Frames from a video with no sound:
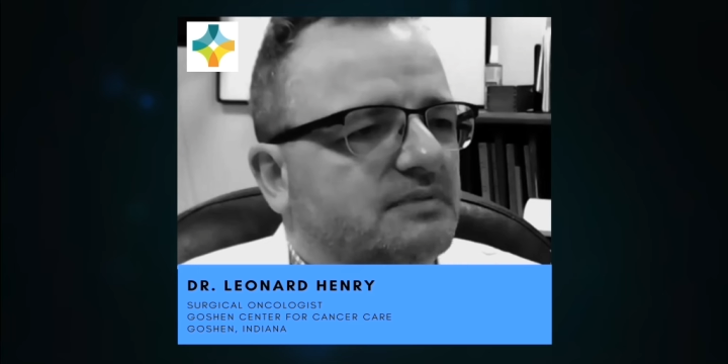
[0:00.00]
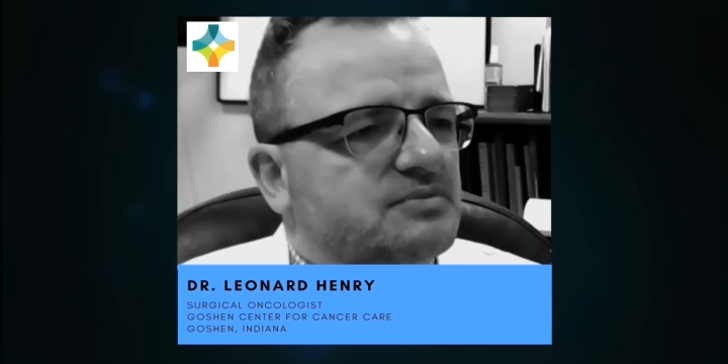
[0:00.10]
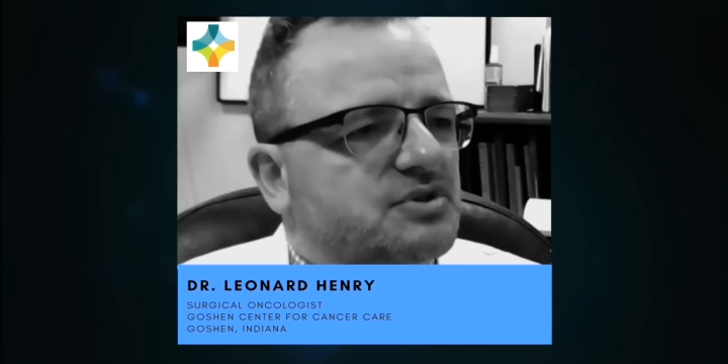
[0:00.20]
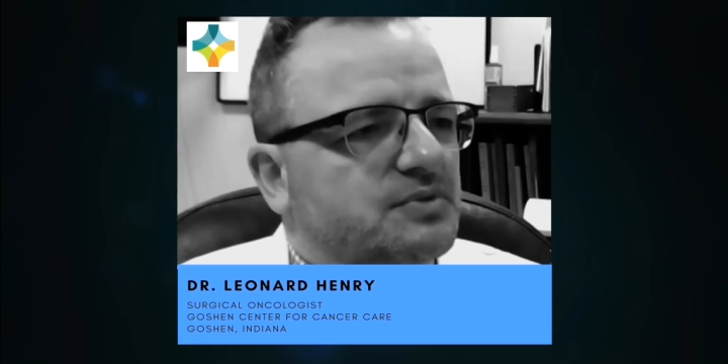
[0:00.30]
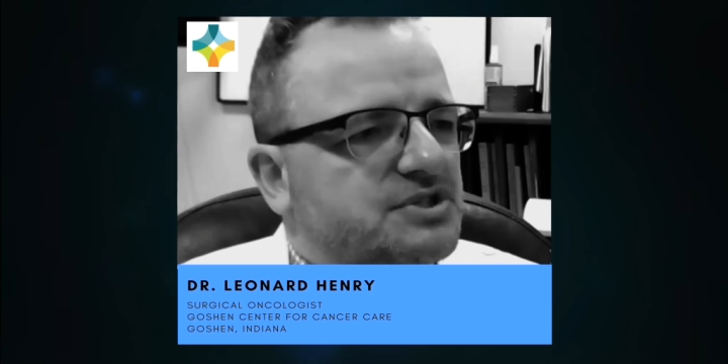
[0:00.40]

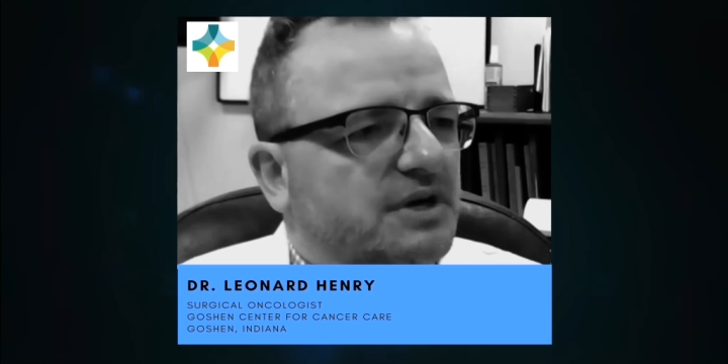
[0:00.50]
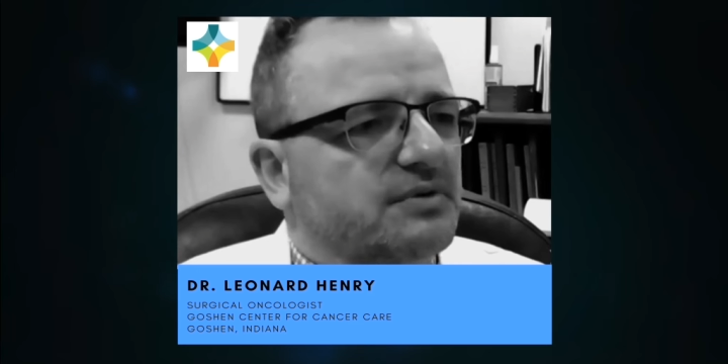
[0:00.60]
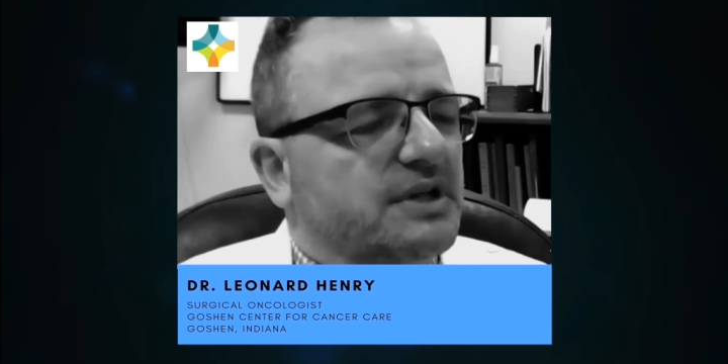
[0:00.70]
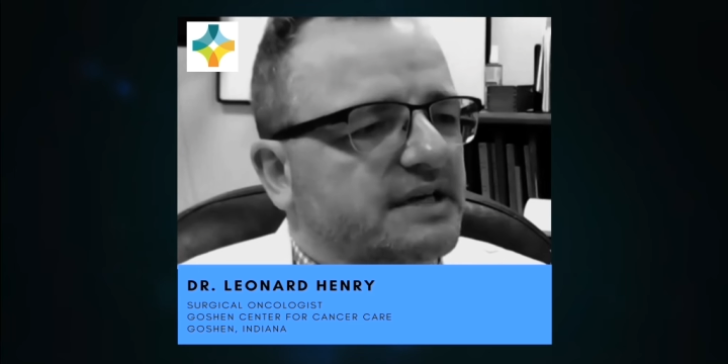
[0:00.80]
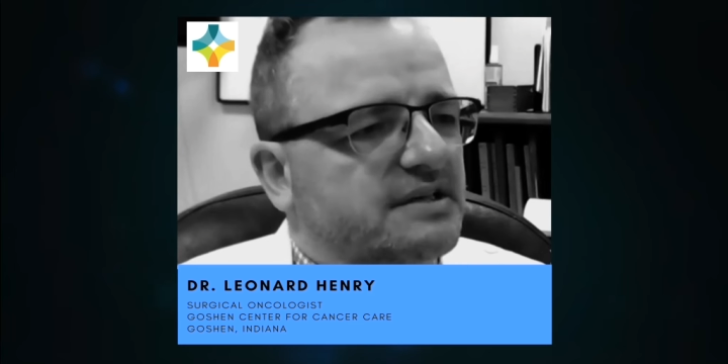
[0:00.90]
So we
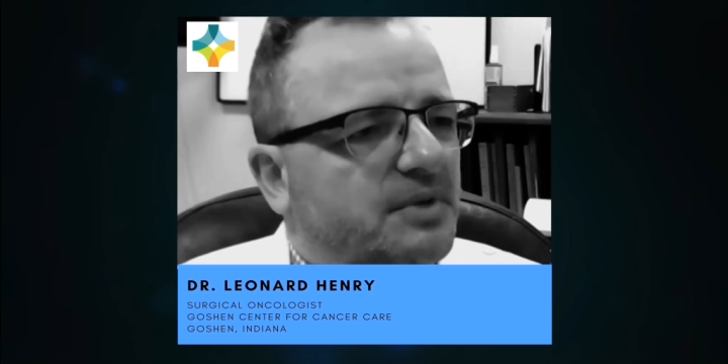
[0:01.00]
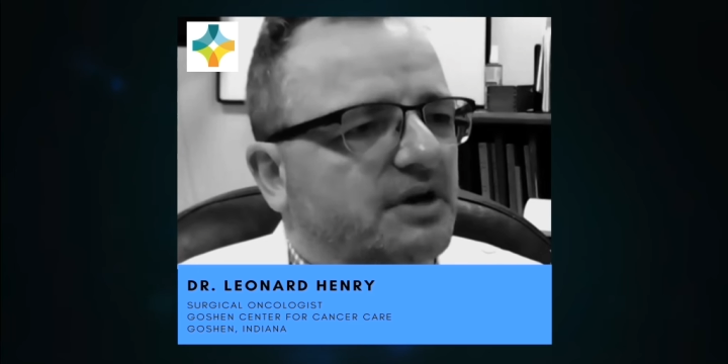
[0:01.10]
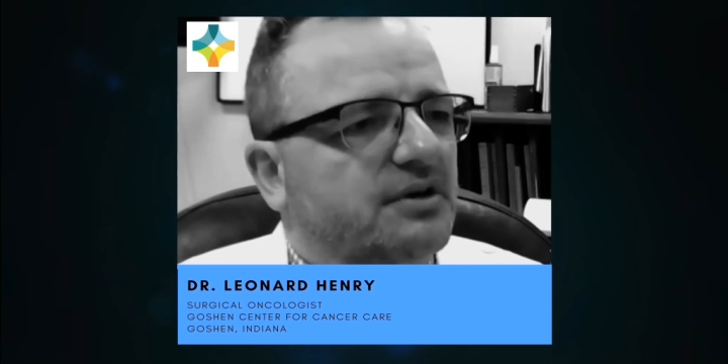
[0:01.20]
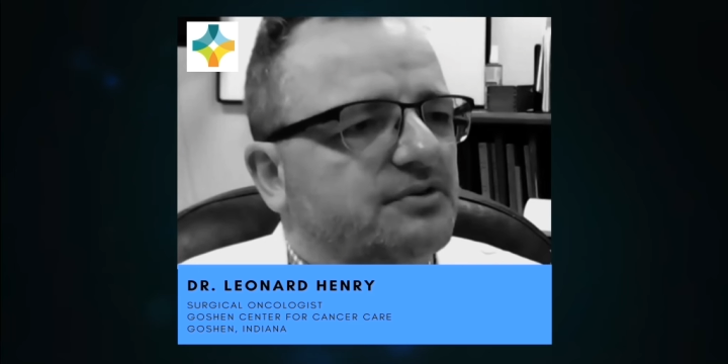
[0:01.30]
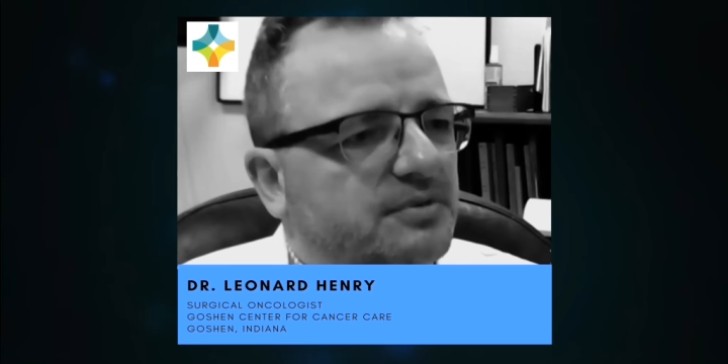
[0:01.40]
generally like to
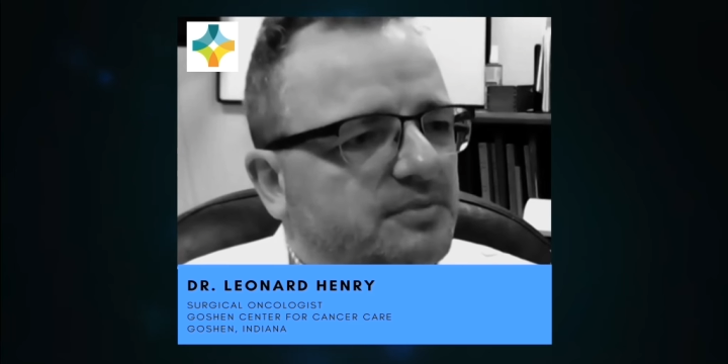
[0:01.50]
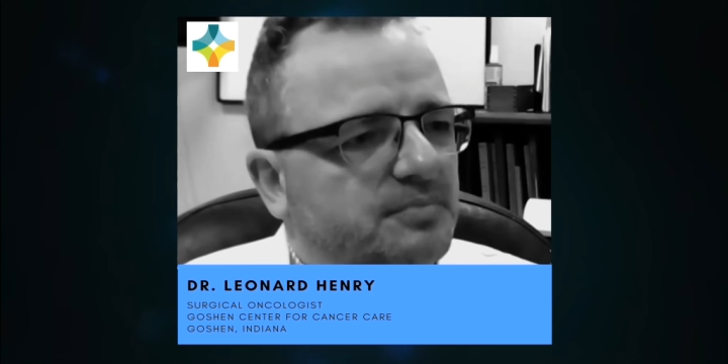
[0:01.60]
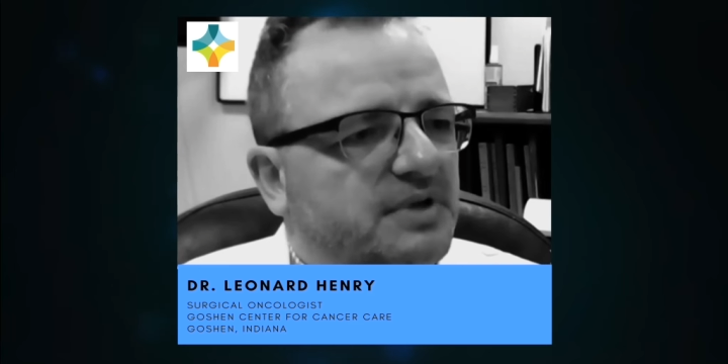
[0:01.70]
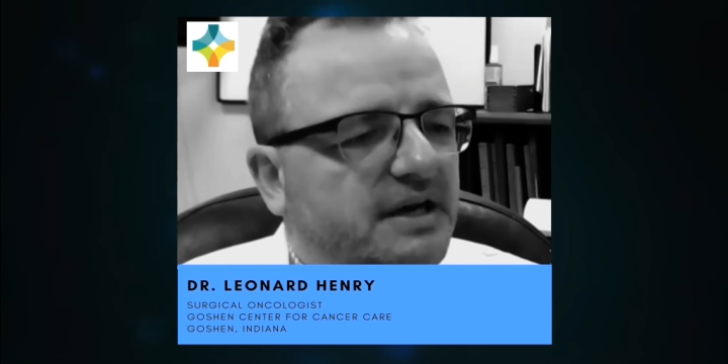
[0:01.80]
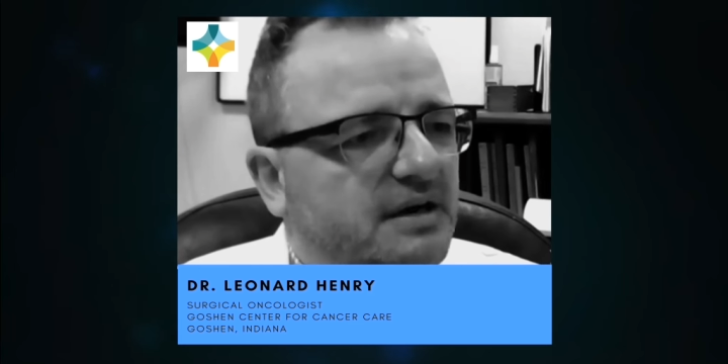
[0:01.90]
make our treatment
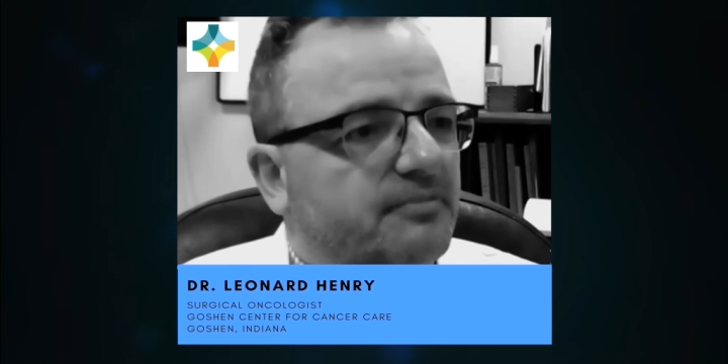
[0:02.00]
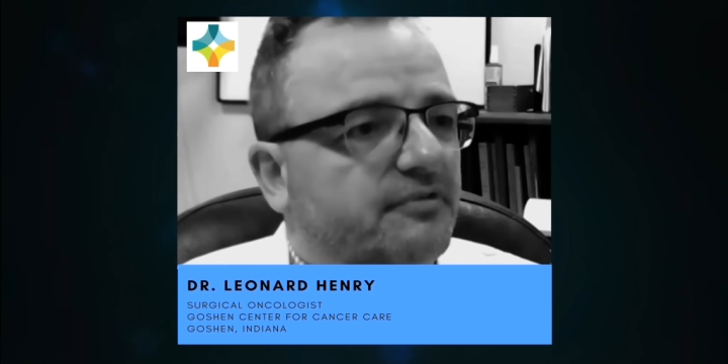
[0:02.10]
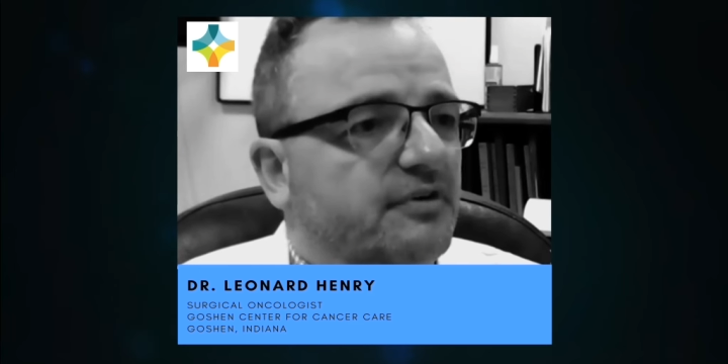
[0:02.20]
plan up